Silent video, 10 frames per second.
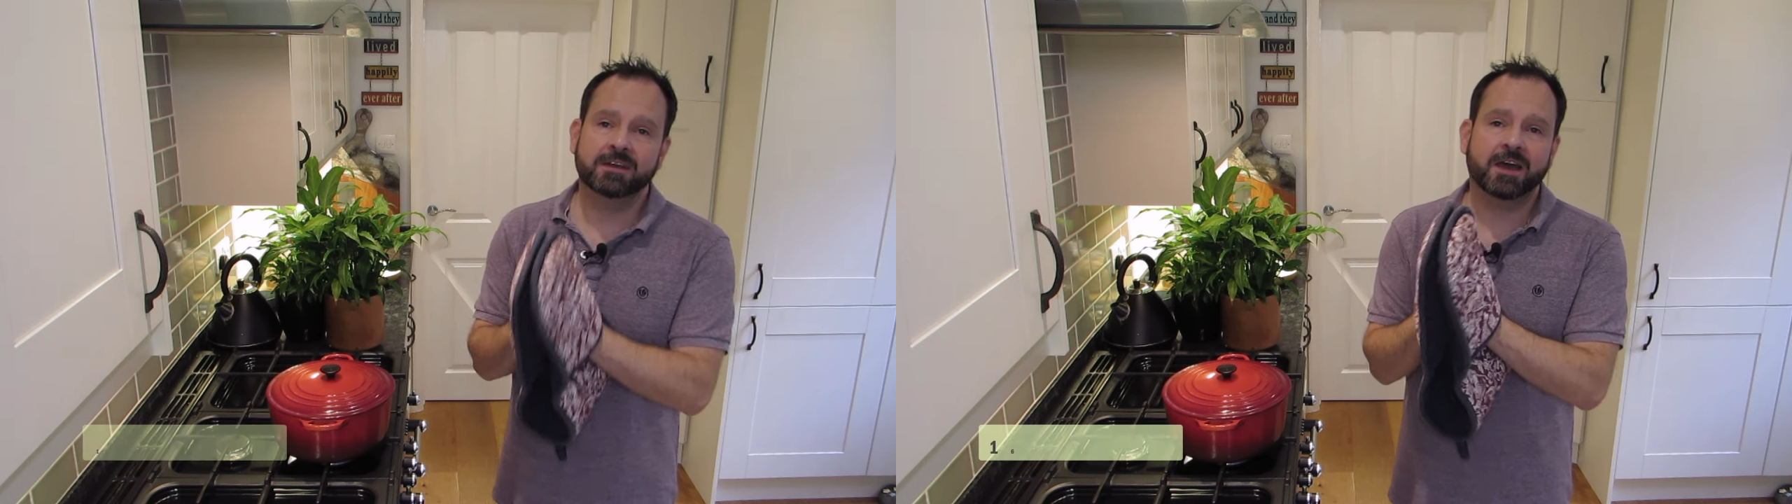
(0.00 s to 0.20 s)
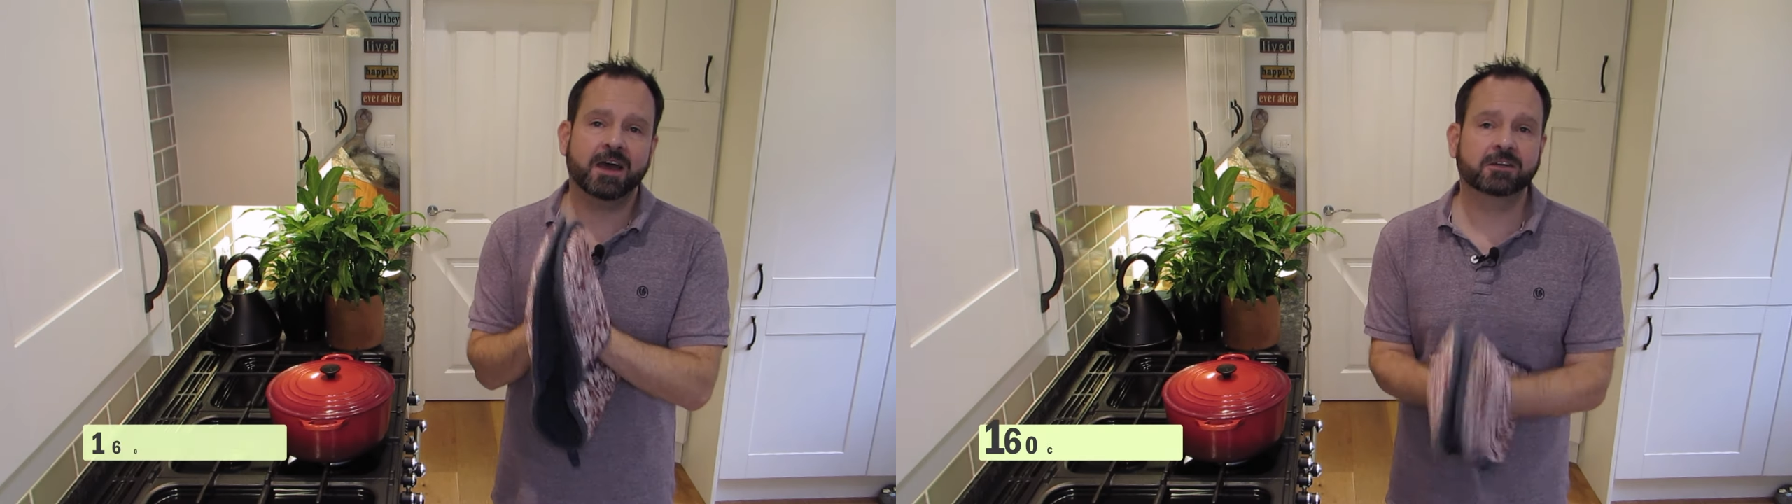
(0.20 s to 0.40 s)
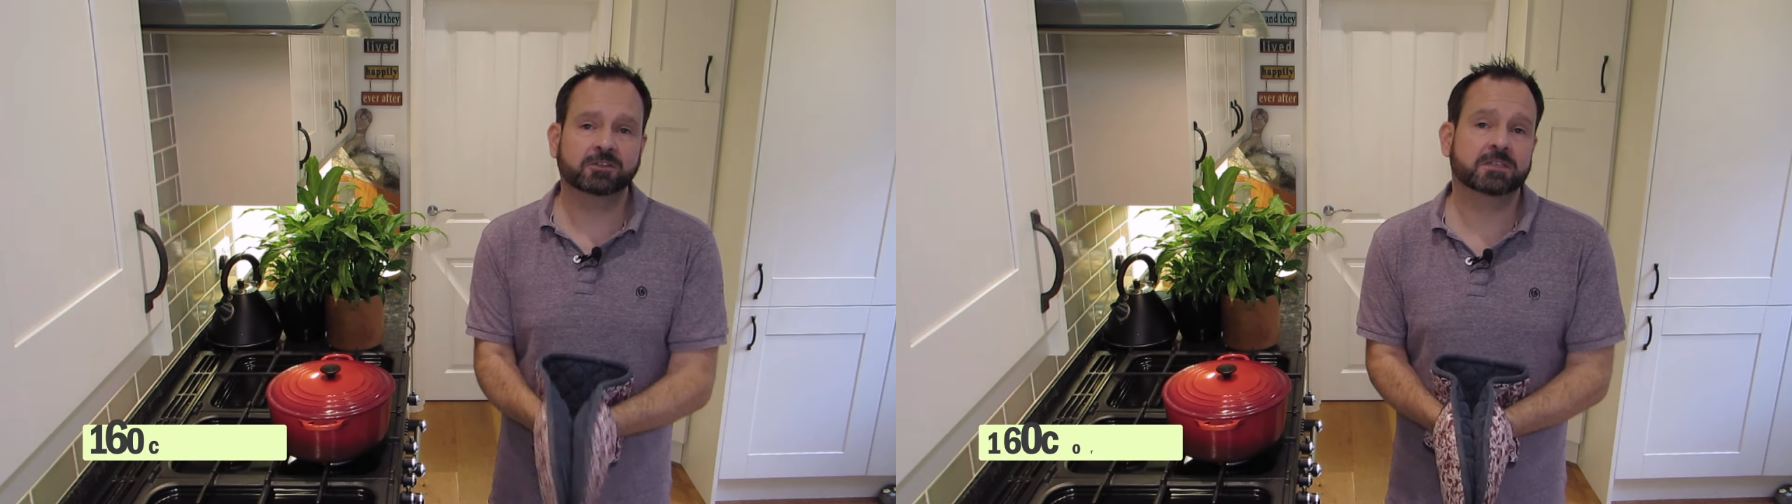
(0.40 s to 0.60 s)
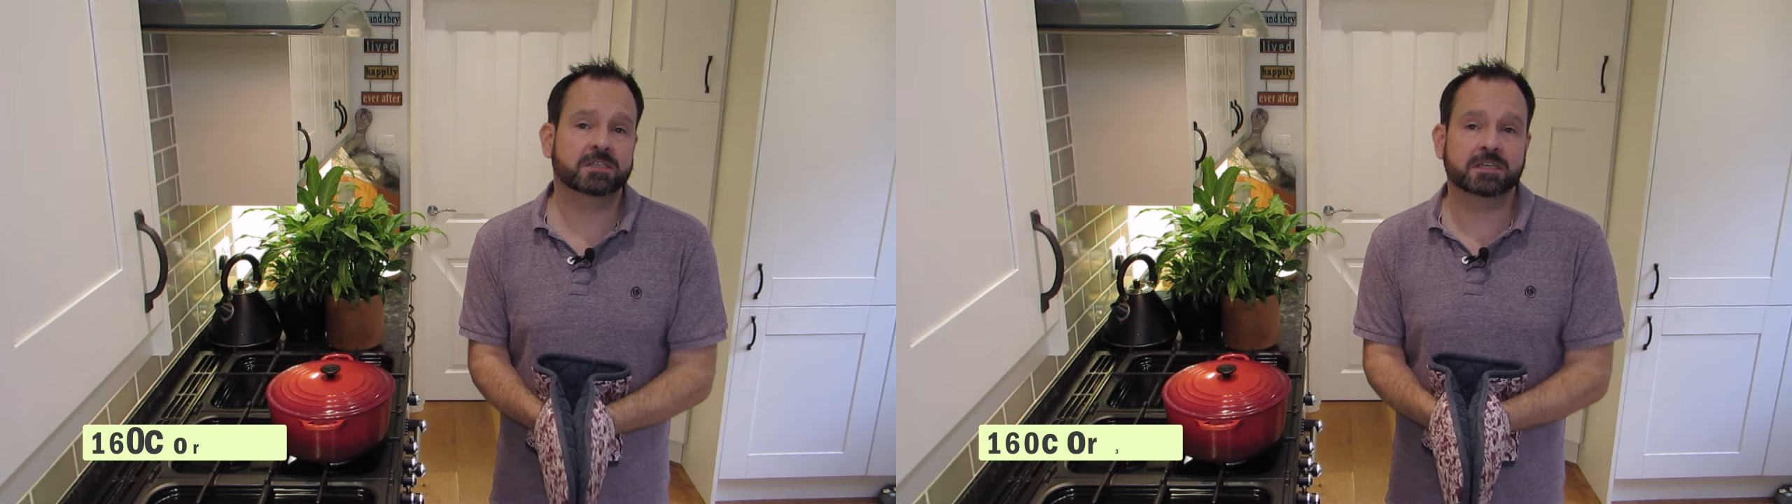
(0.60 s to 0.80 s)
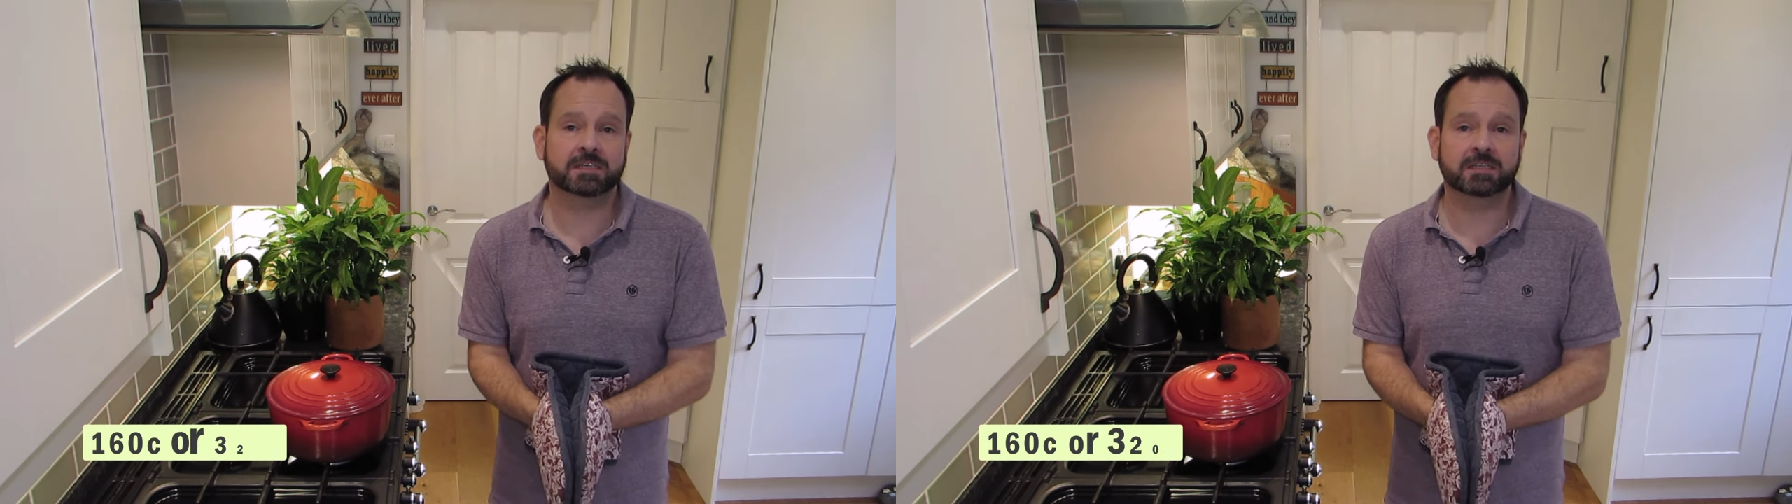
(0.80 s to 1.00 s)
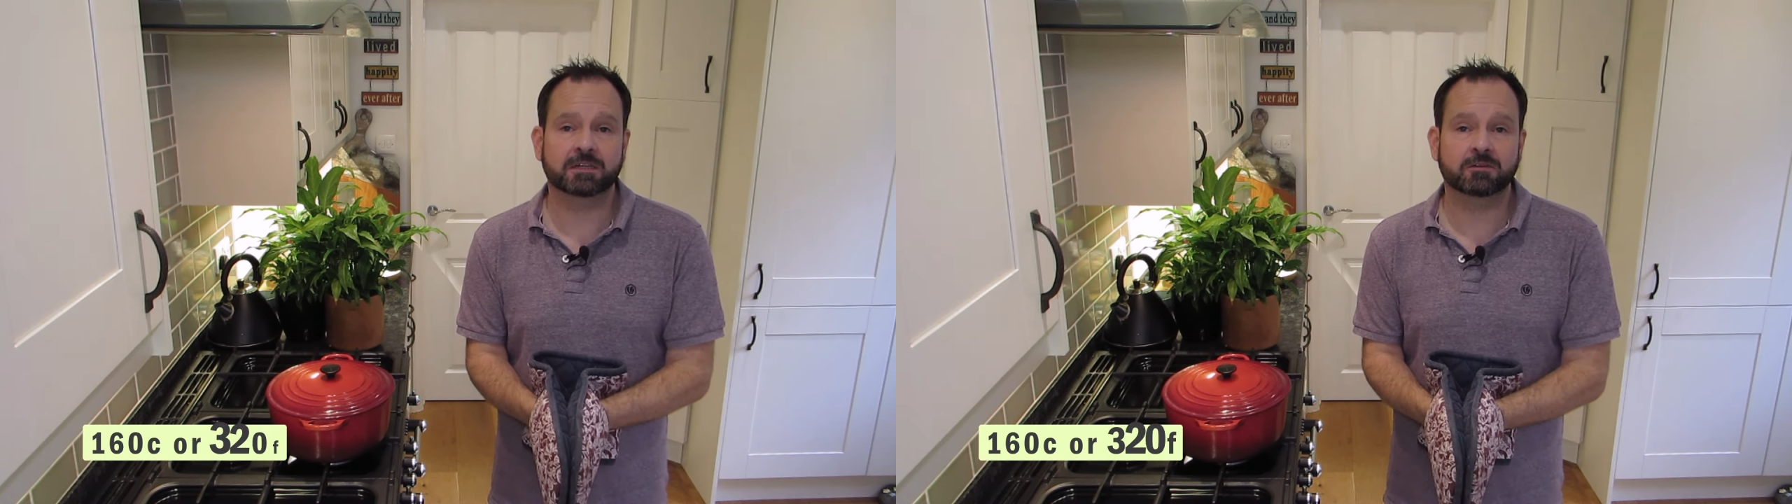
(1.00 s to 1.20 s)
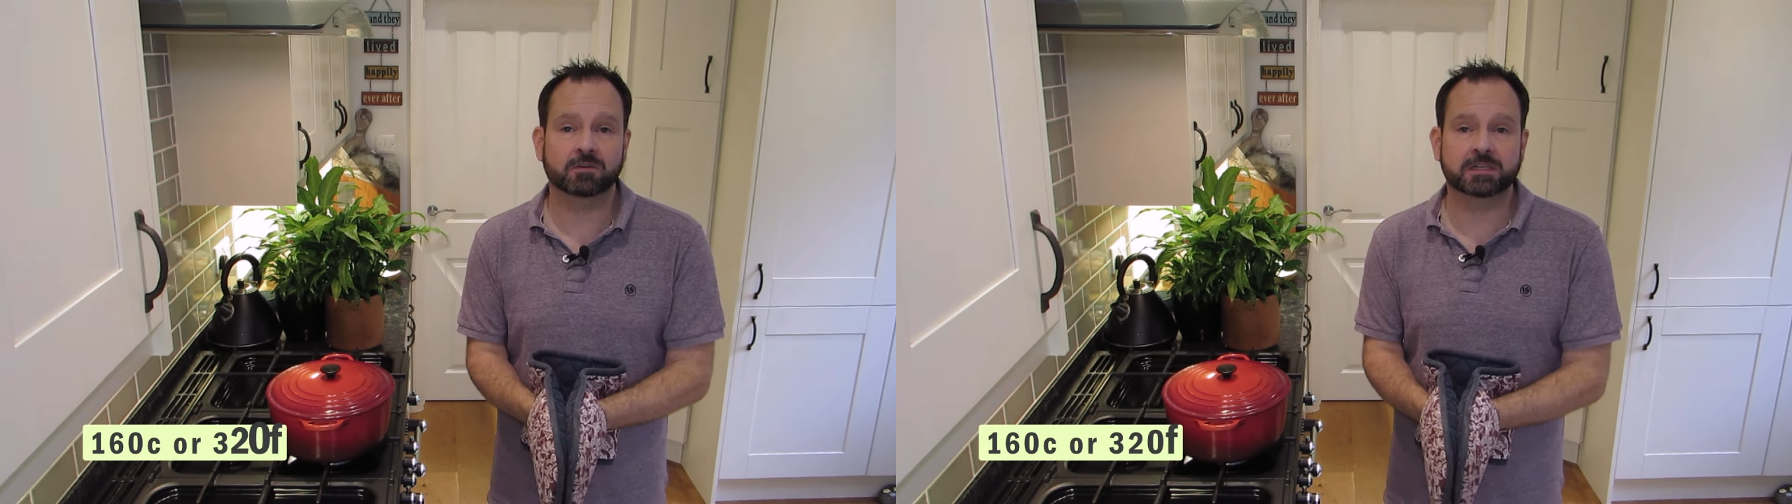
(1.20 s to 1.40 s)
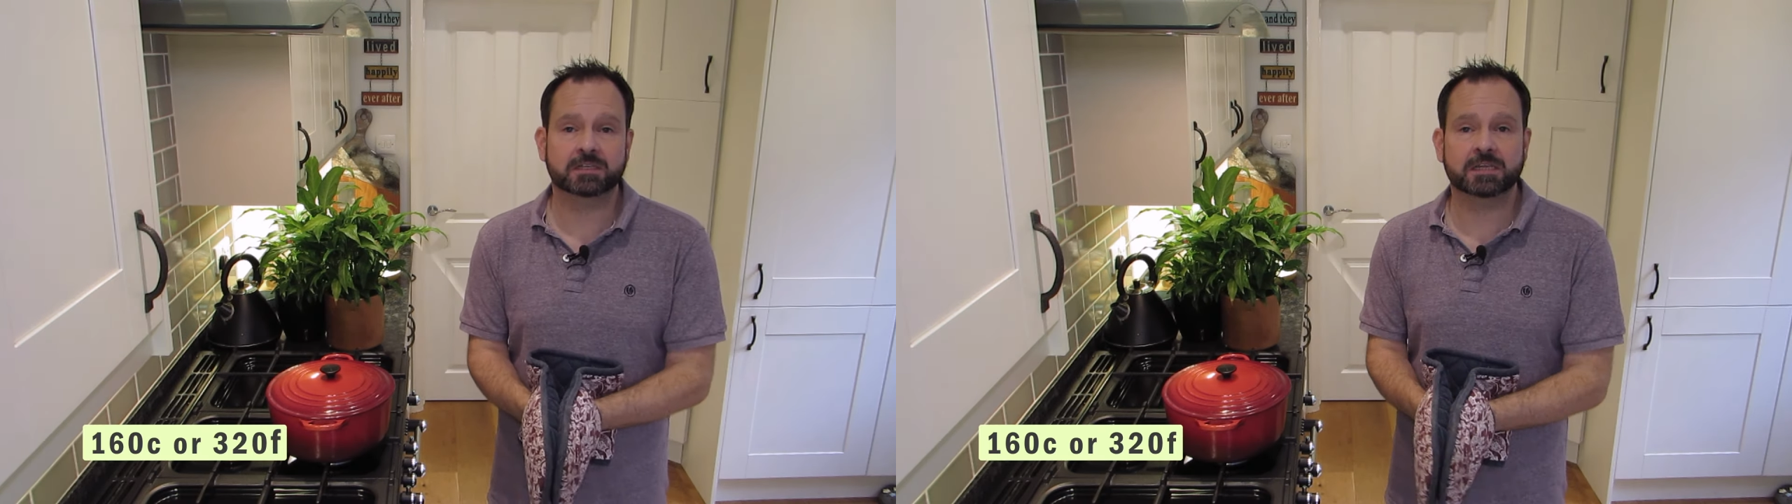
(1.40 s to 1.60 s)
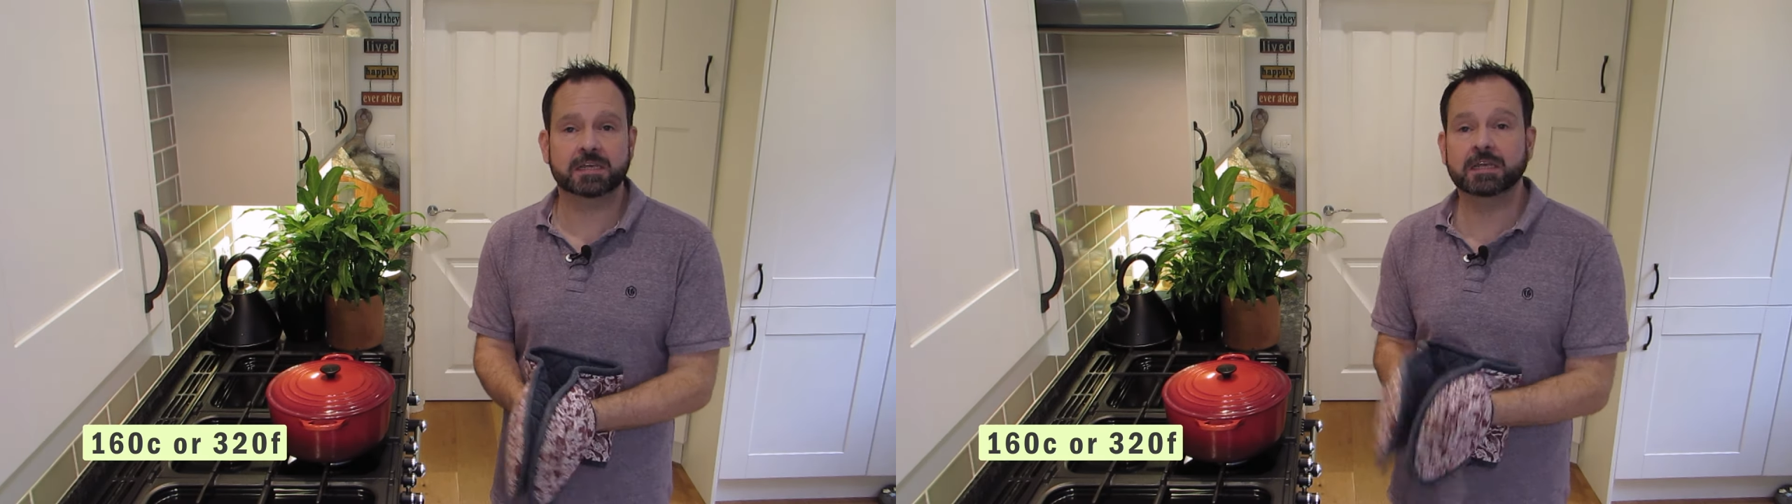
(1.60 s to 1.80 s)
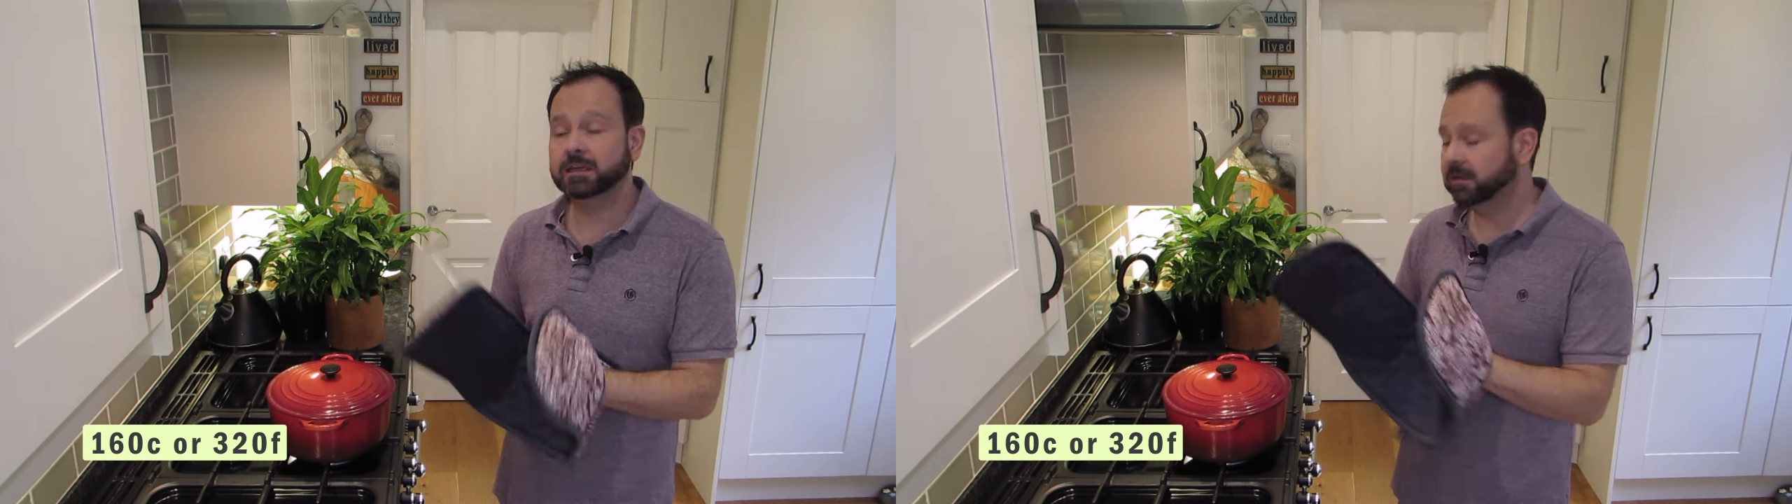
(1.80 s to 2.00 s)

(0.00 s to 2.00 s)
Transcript: 160 degrees C,